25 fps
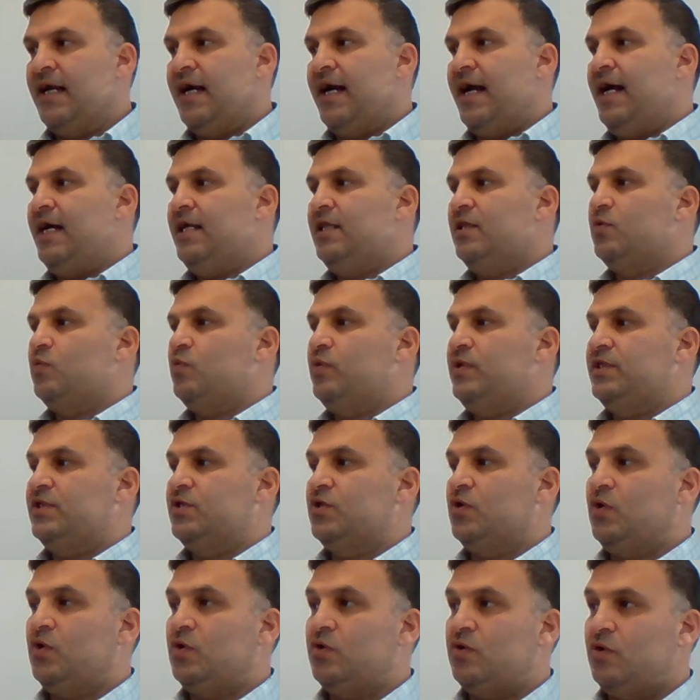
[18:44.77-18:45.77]
and we
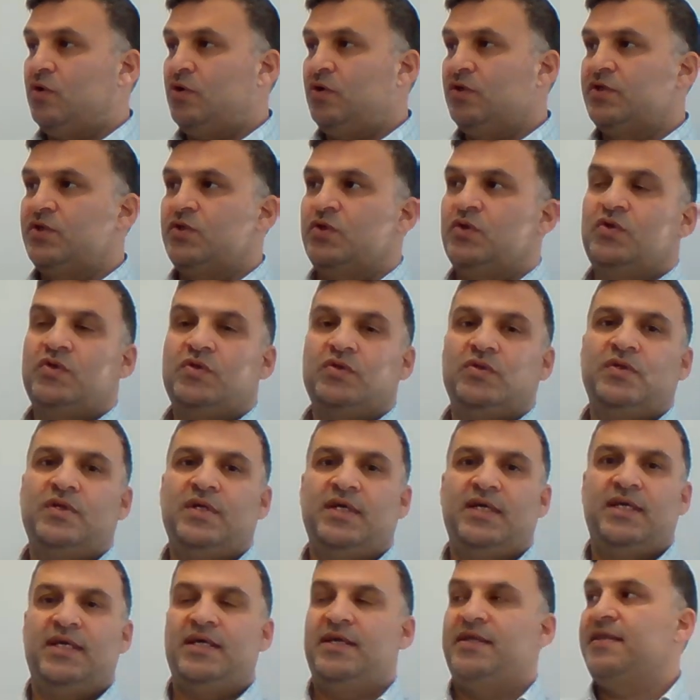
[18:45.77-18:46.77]
saw also
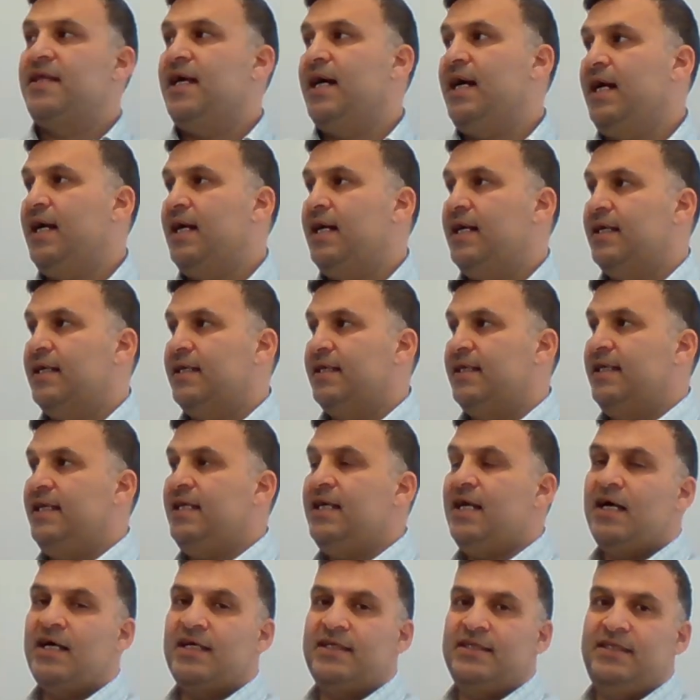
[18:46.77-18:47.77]
the
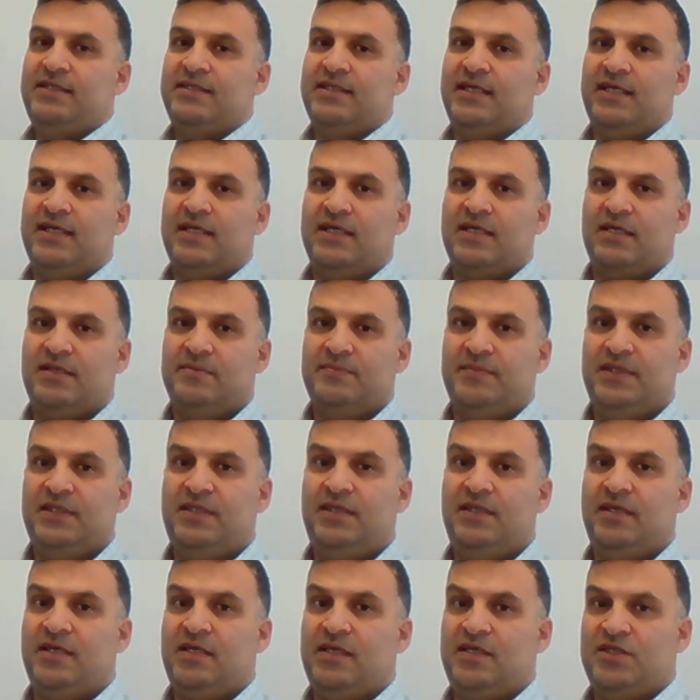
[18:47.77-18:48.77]
ERD diagram,
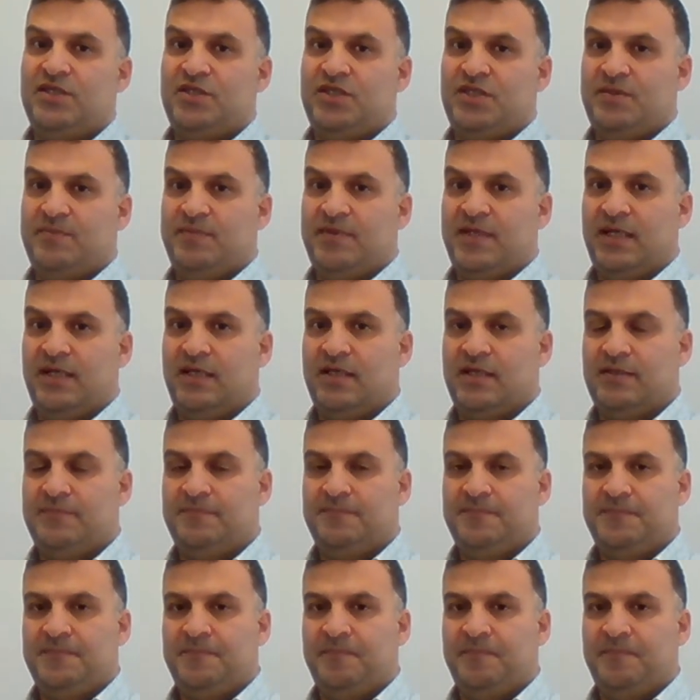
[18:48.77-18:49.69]
entity relationship diagram.